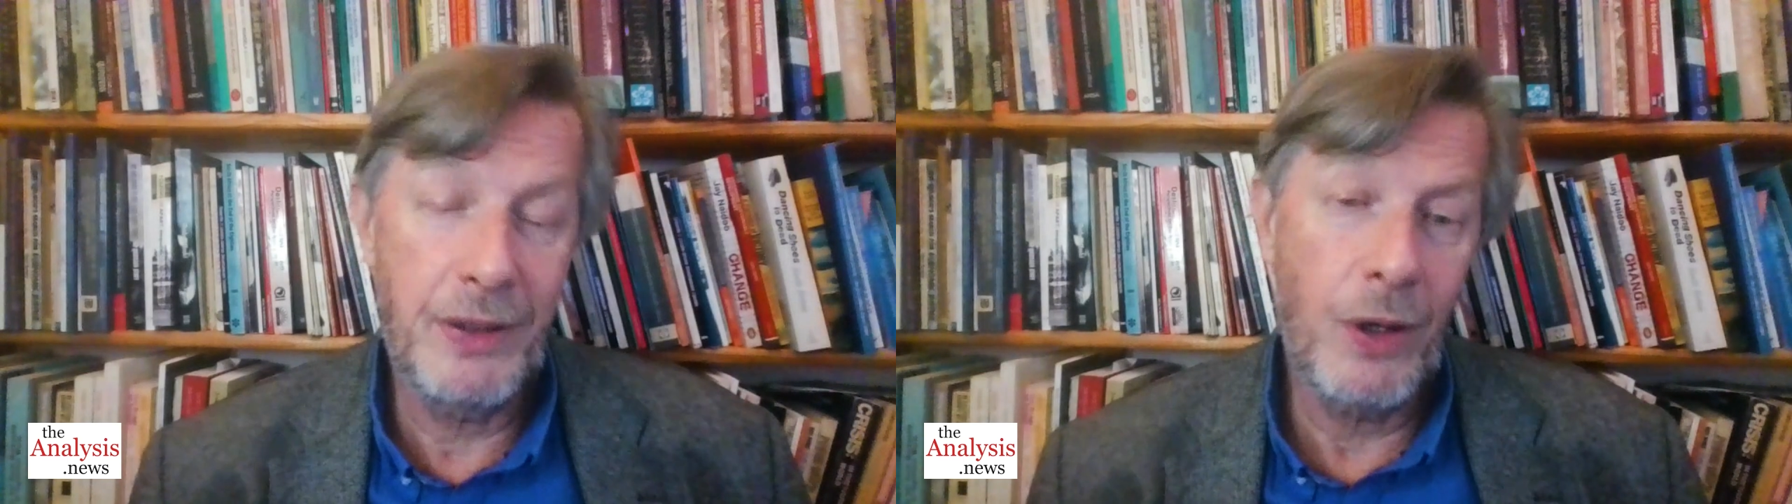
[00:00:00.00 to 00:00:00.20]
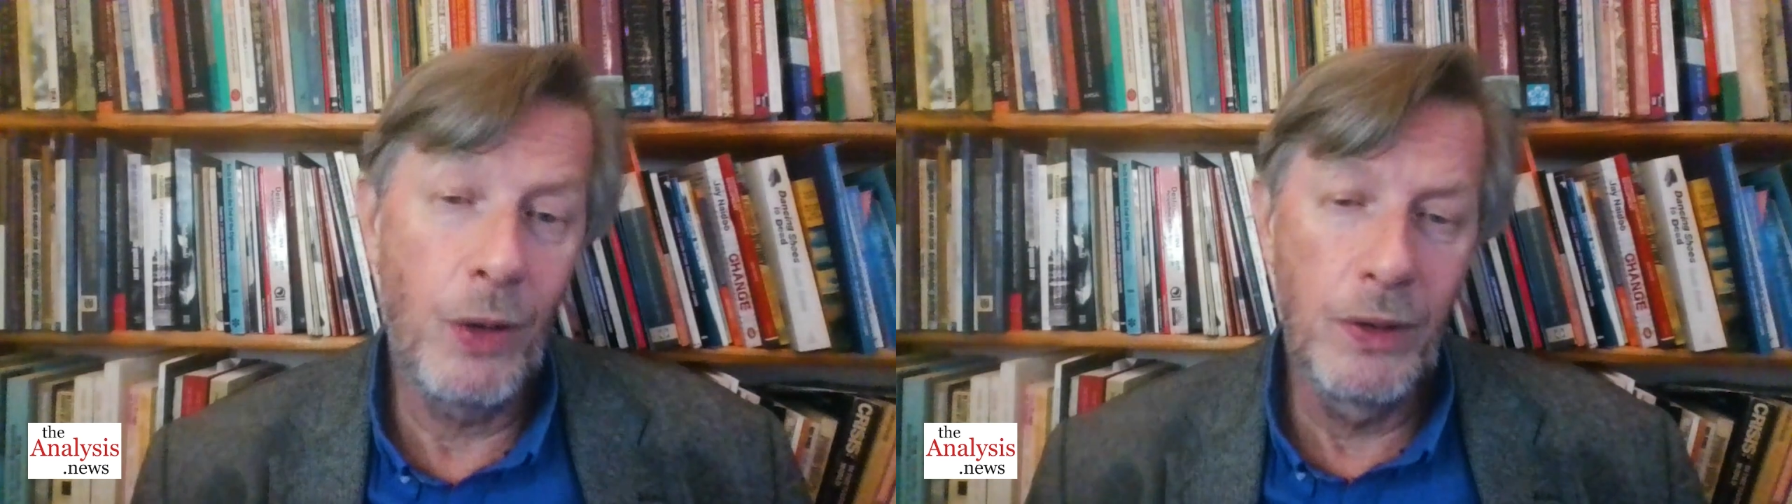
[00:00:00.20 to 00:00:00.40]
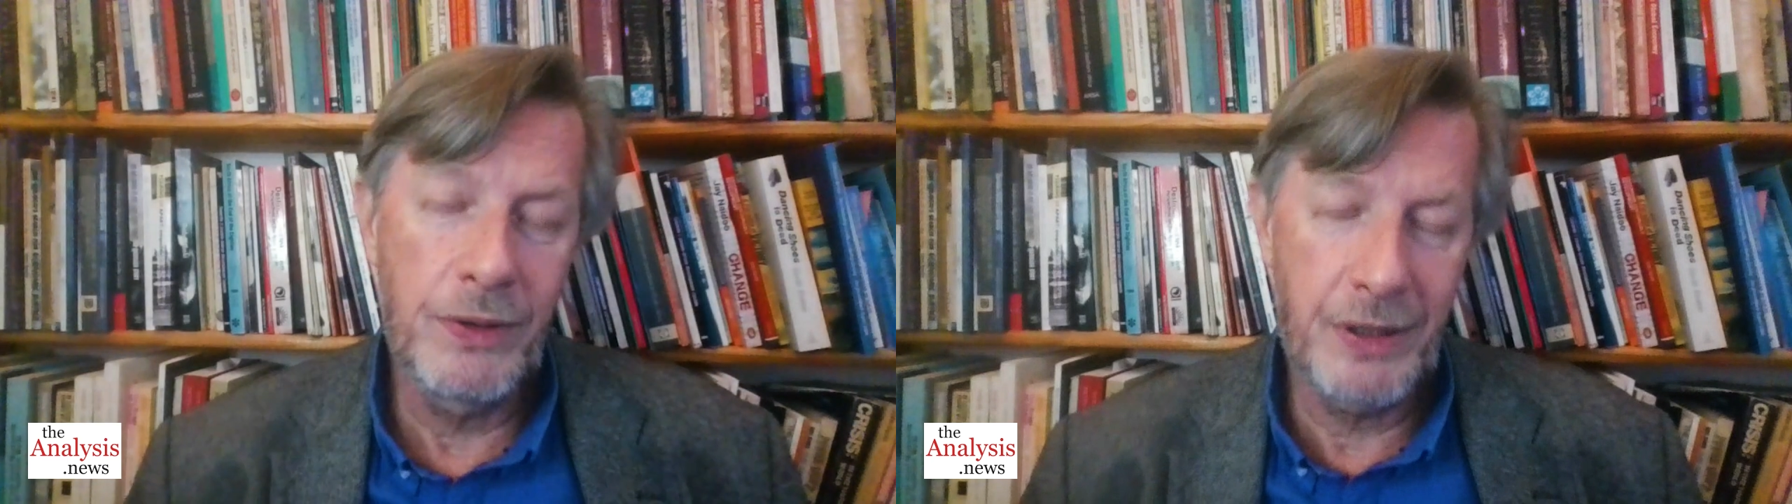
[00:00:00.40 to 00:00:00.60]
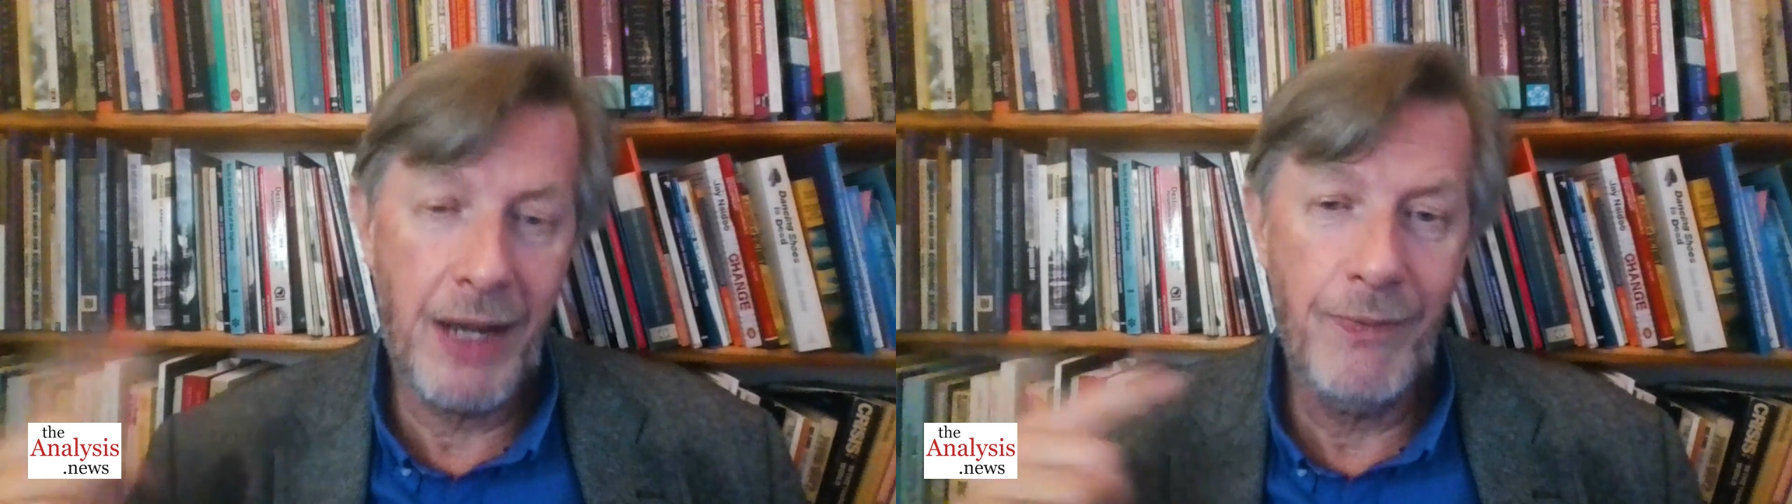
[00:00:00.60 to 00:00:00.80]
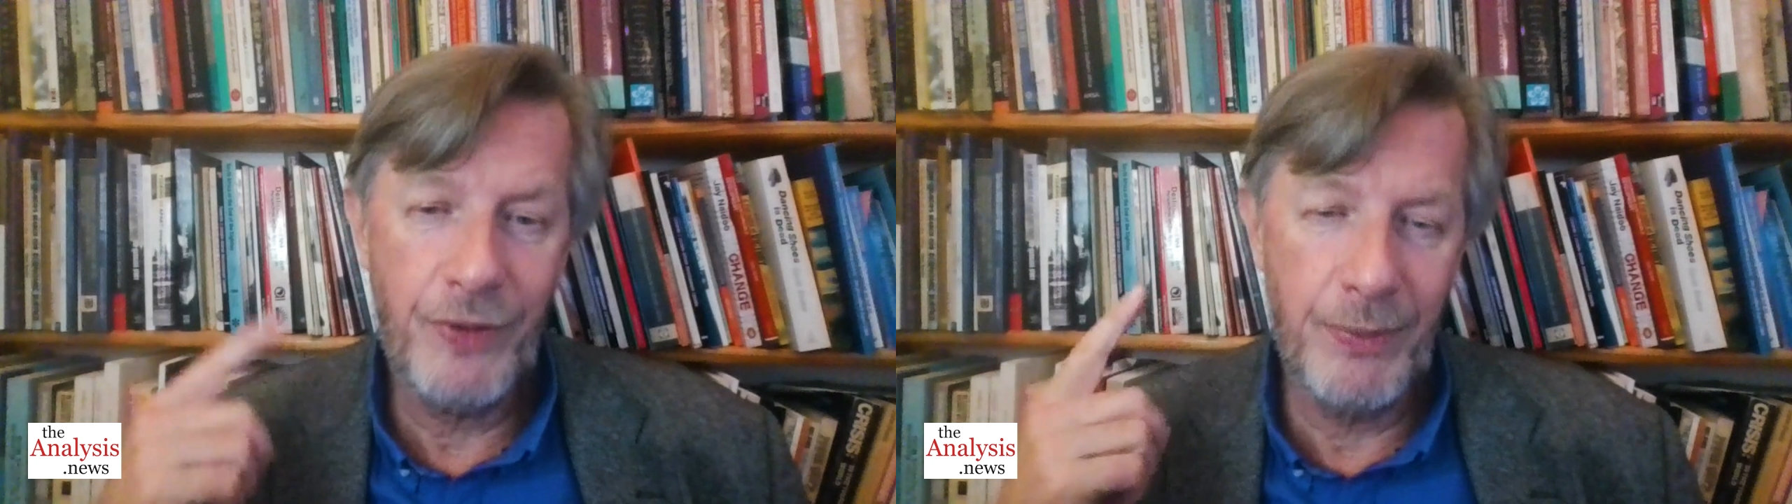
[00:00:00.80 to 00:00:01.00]
coal to
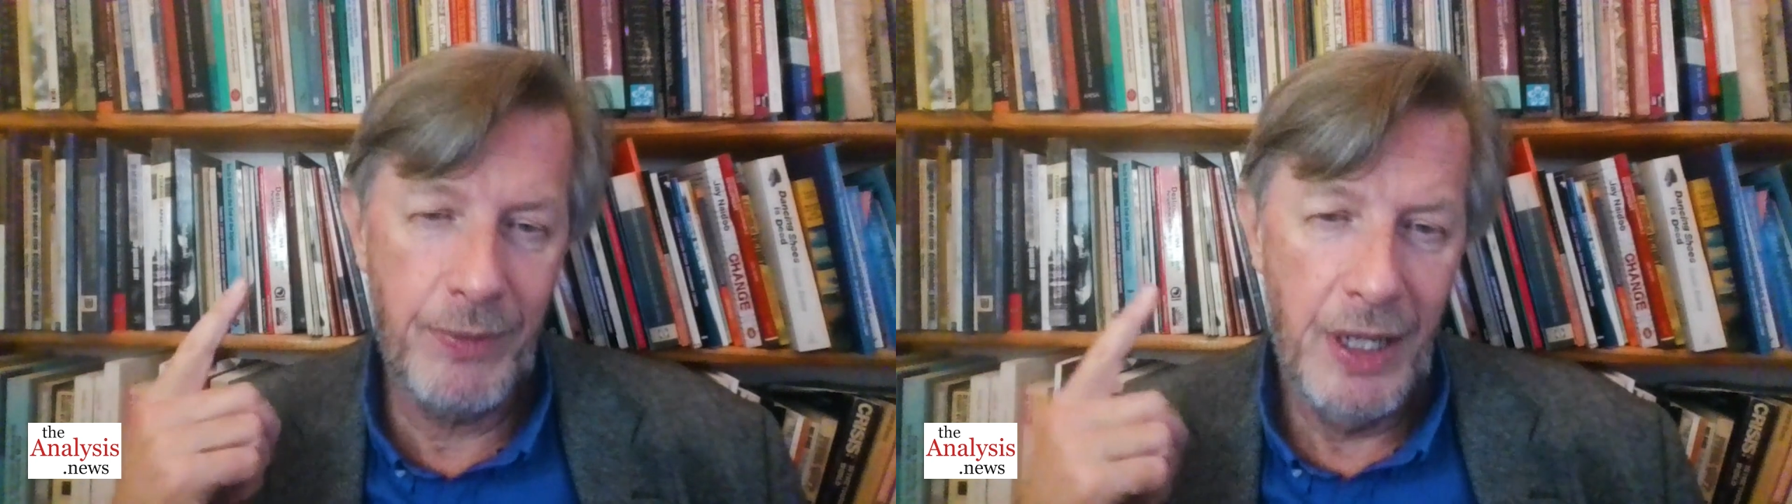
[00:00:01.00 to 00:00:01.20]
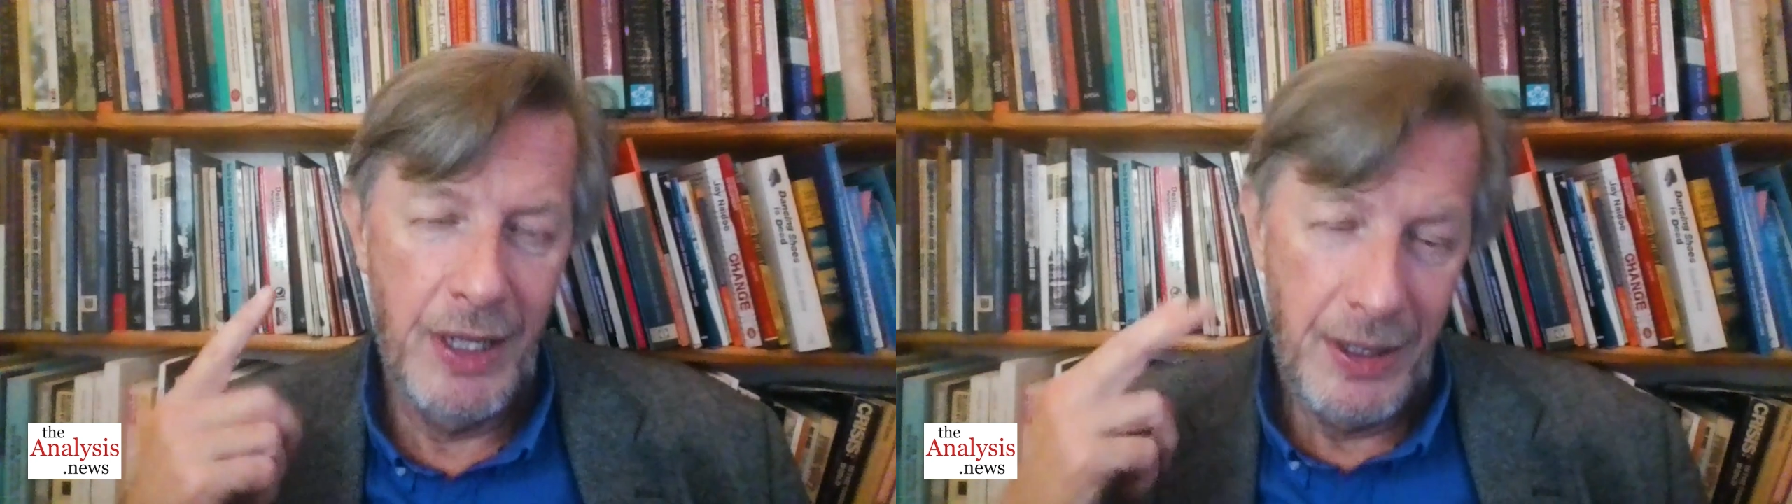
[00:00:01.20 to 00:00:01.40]
come from